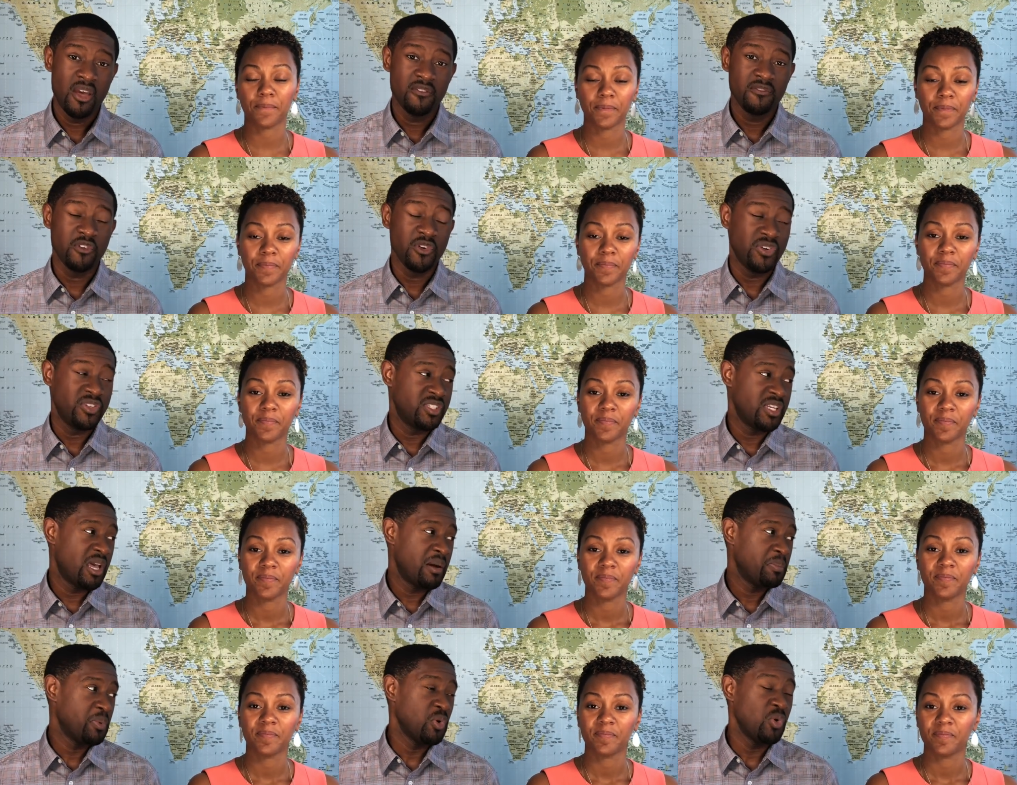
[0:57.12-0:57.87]
Speaker 1: For
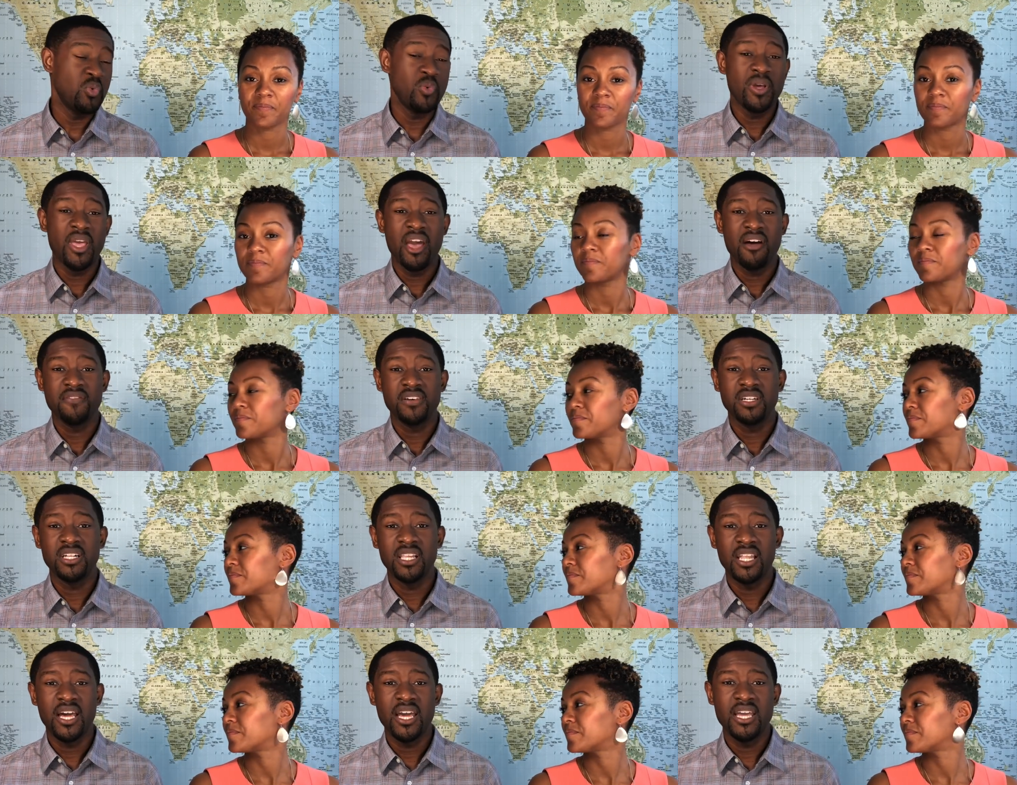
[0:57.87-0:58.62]
example, we have a
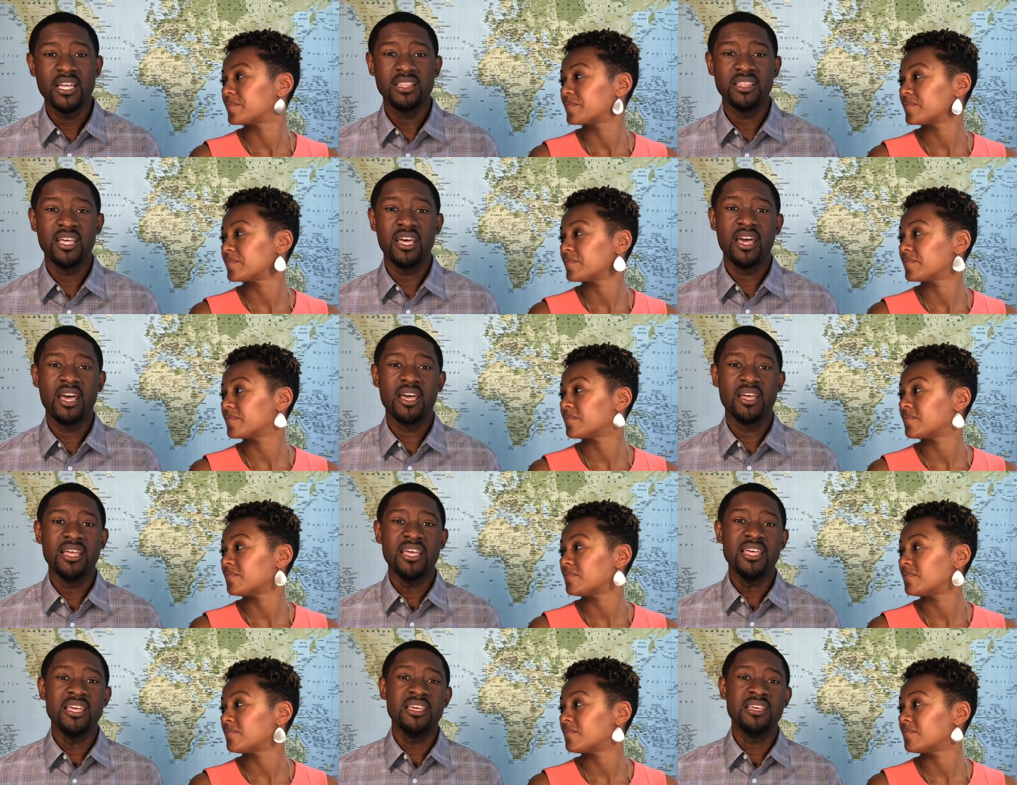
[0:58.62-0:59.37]
client
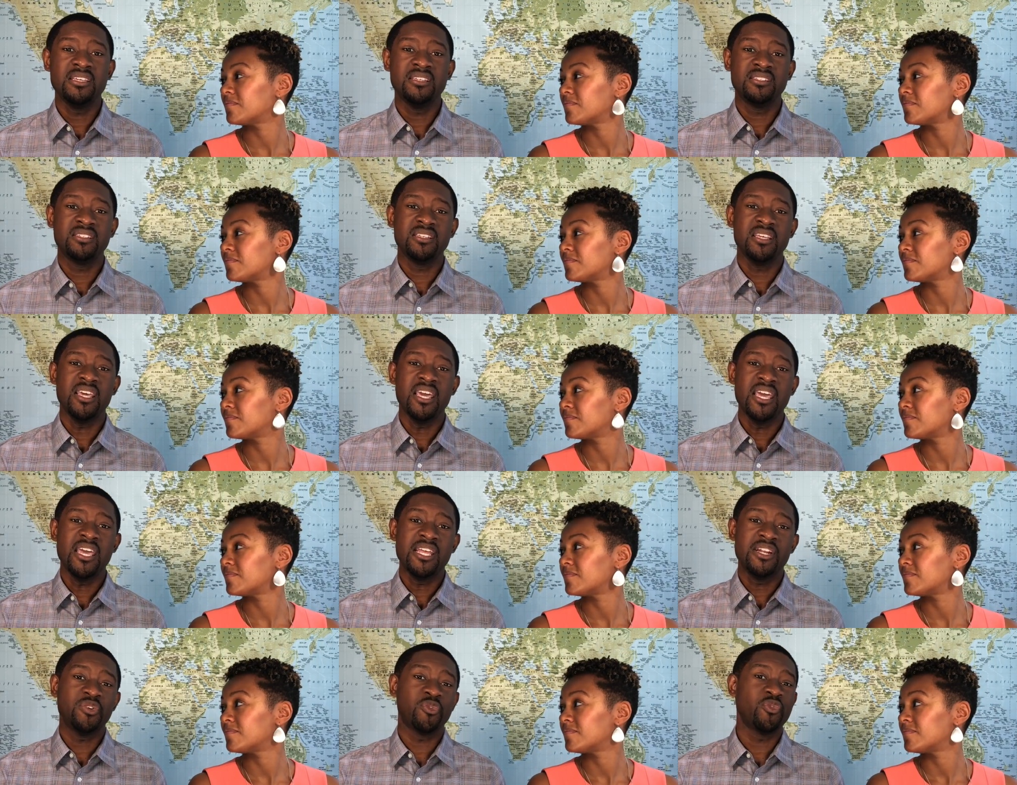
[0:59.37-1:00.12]
that is
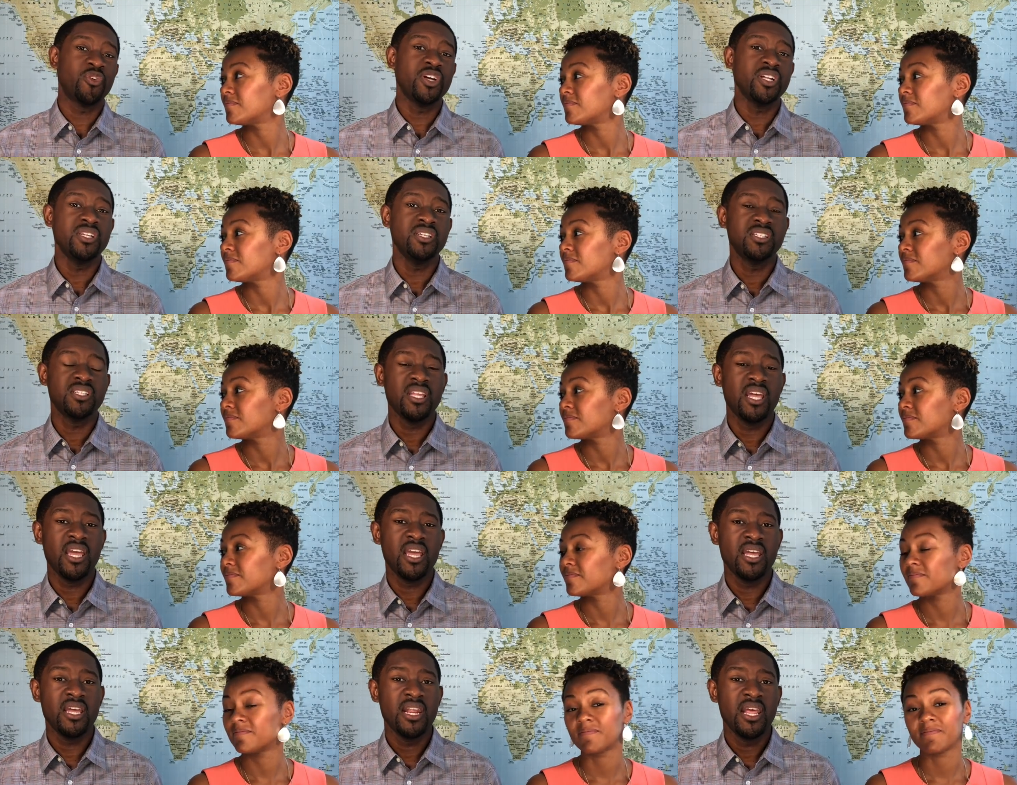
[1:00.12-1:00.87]
in real
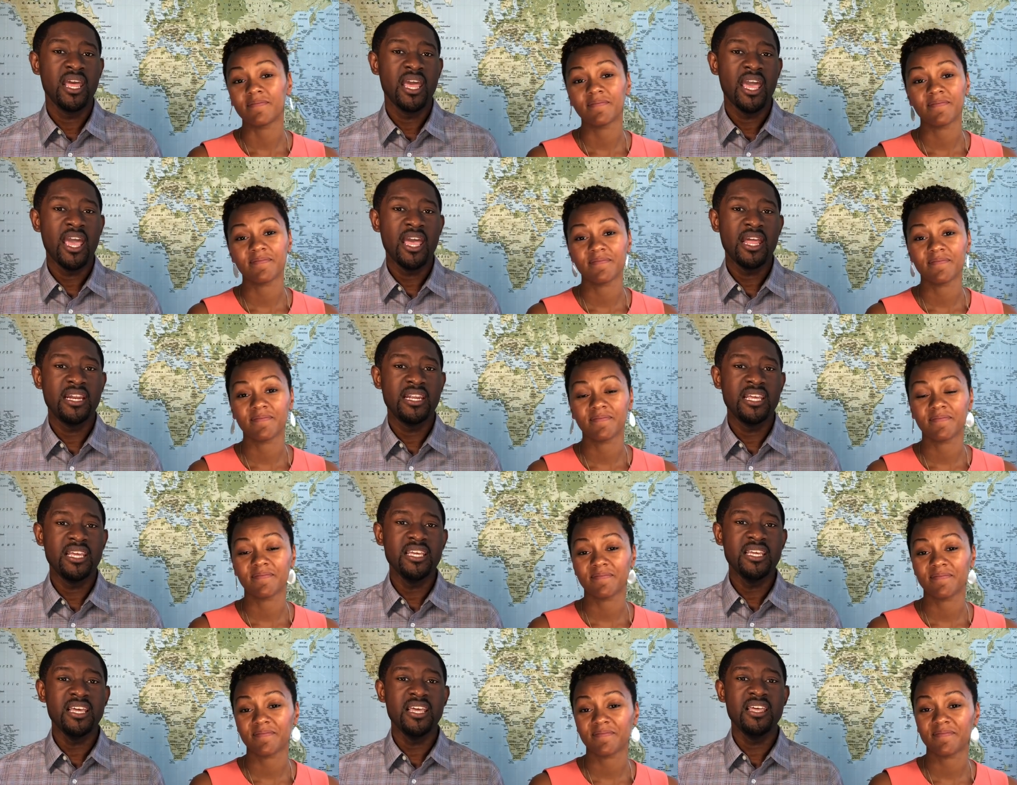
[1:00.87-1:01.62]
estate and
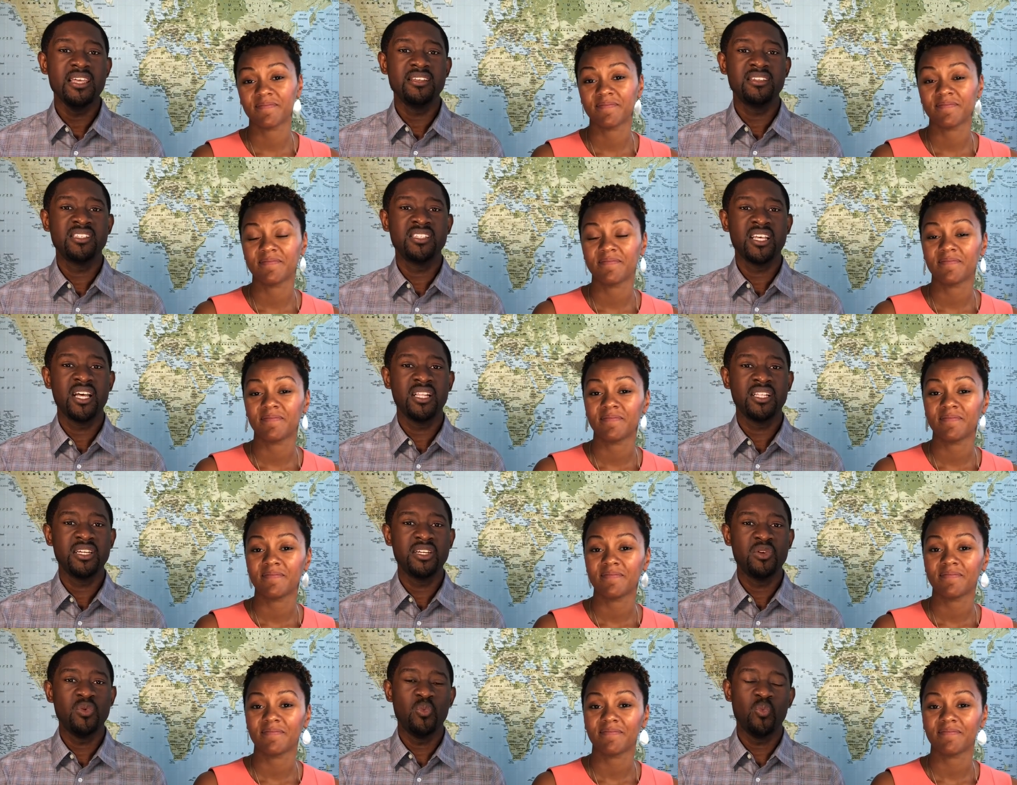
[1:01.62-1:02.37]
he is
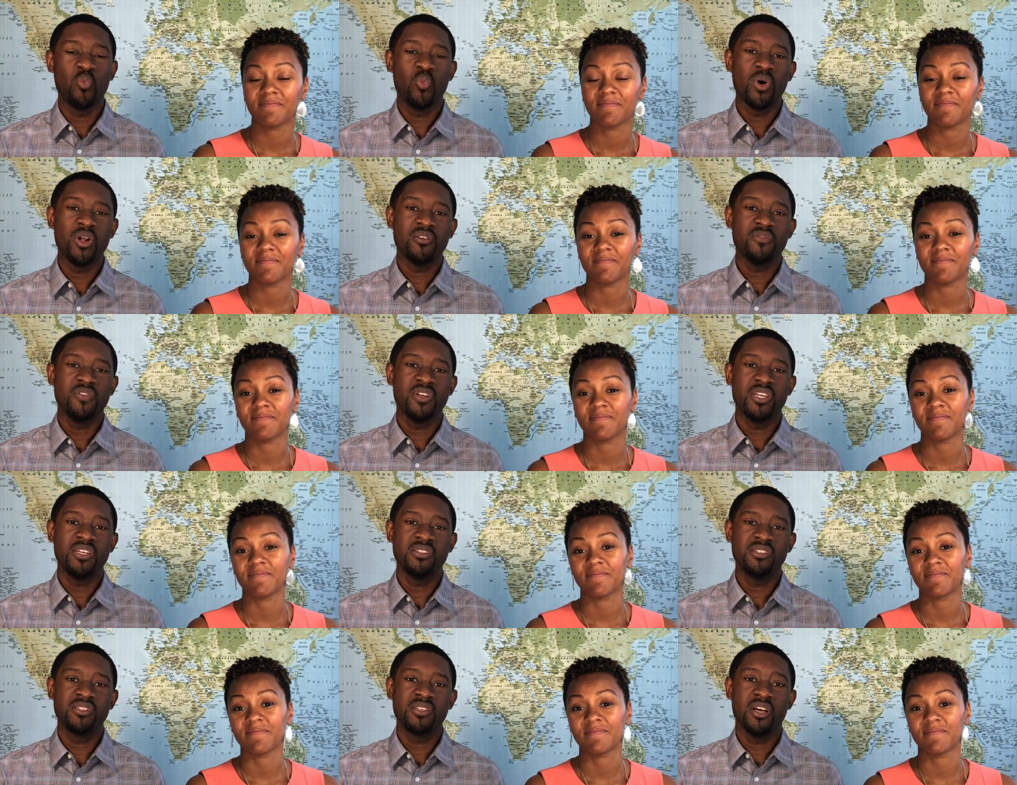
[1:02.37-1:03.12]
selling one of
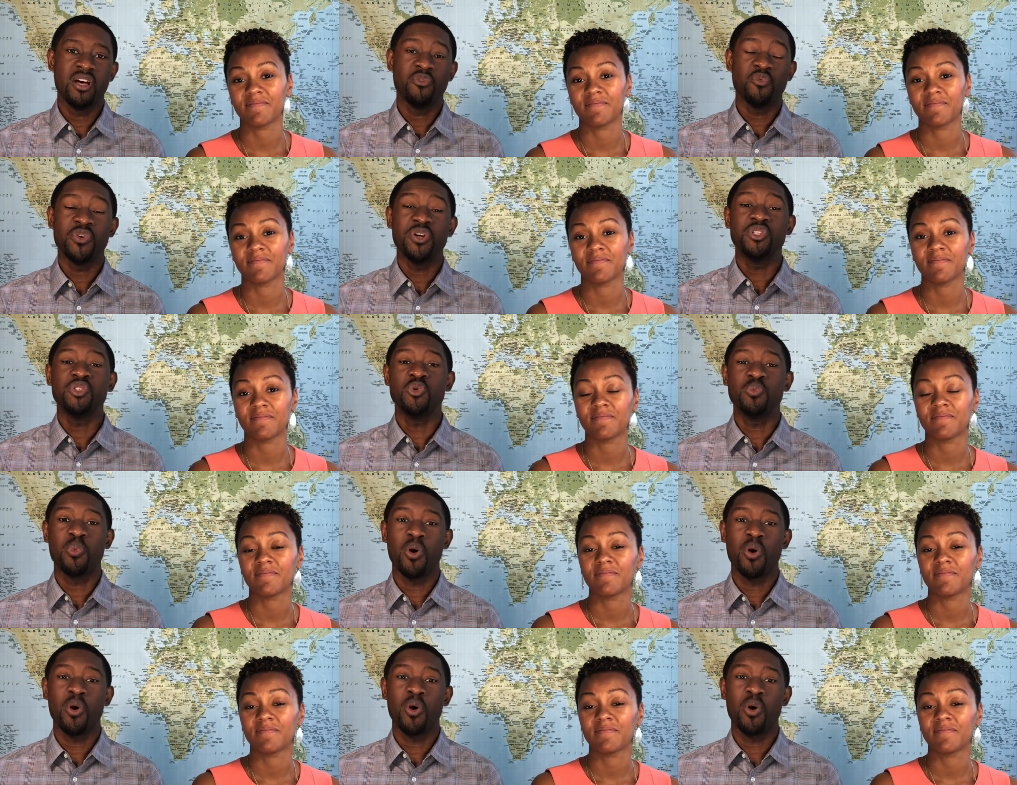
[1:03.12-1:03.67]
his uh, rental